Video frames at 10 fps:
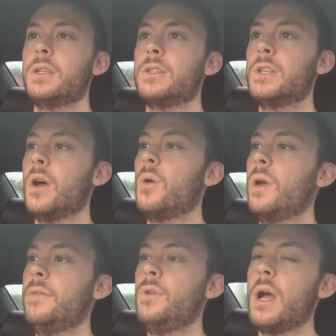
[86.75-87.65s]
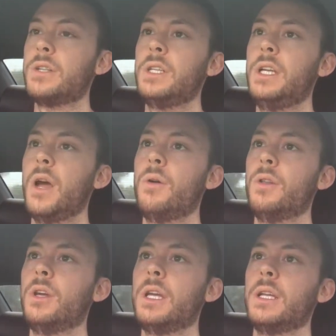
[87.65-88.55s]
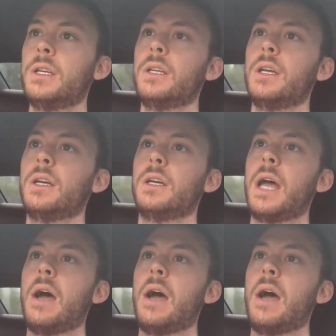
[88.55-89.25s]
So if you actually go and look at a